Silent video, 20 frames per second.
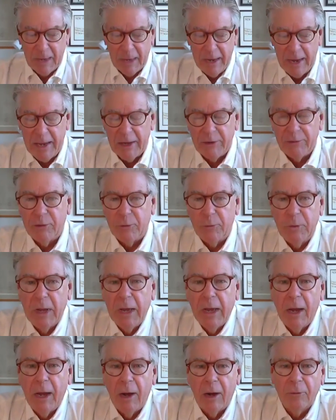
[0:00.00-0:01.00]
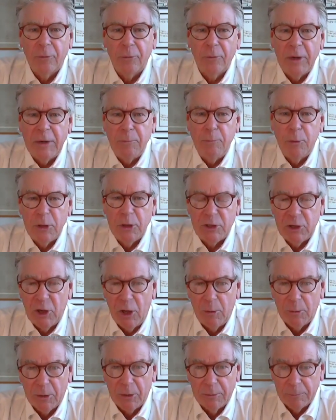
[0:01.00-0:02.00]
Andrew, our friend Butch
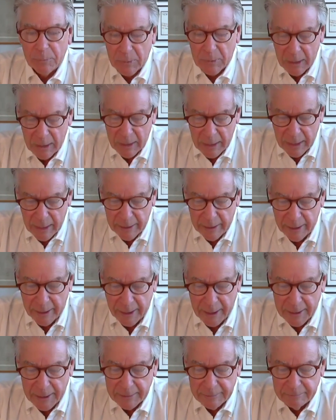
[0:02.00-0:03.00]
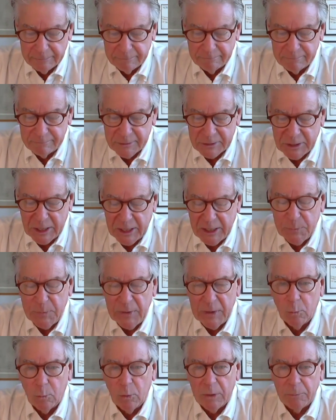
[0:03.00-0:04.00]
Ulmer said to me
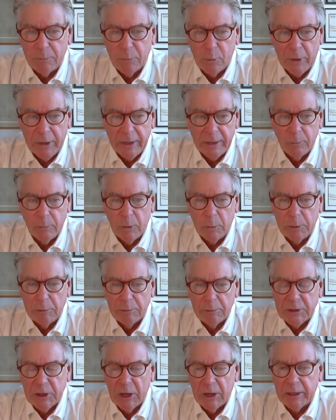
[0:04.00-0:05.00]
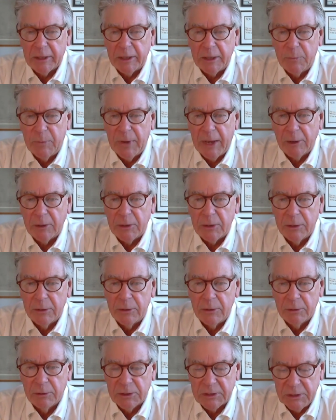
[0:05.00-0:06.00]
at one point when we were talking about
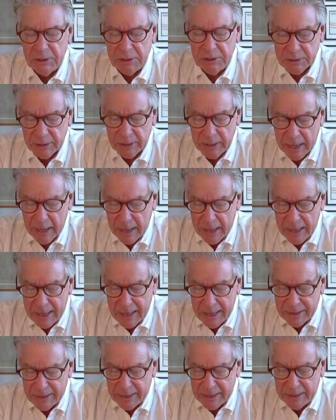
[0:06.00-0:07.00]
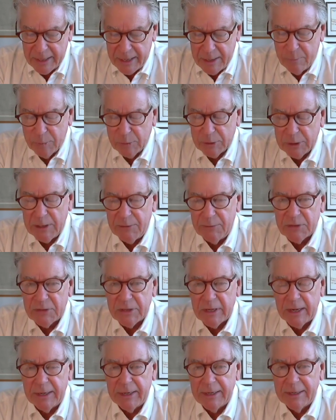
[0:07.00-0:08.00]
your season that he believes
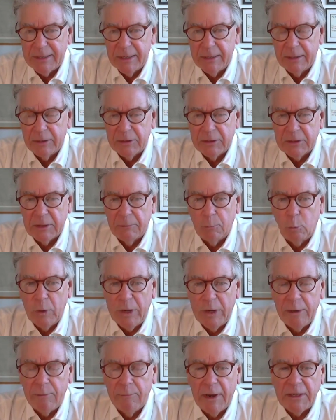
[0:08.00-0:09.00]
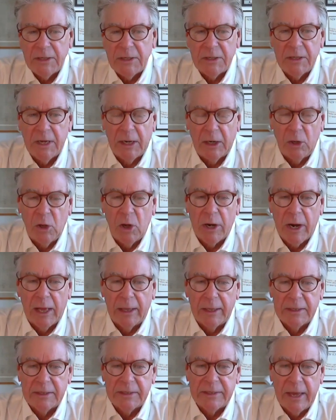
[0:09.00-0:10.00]
that winning races on Long
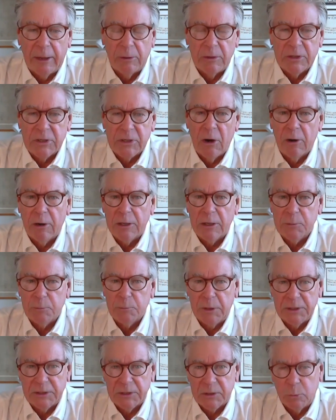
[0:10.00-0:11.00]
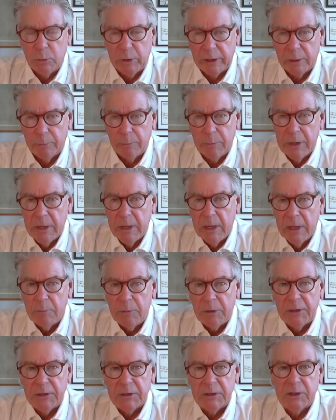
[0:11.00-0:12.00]
Island Sound is the hardest place to win them
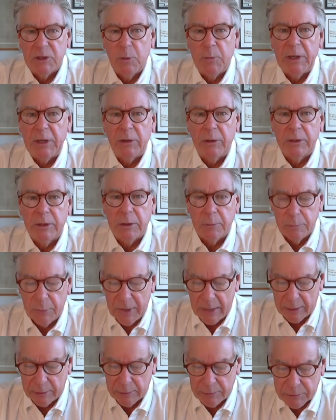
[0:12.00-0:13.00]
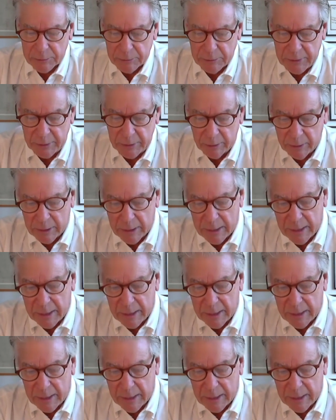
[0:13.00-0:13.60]
because so many good competitors are here.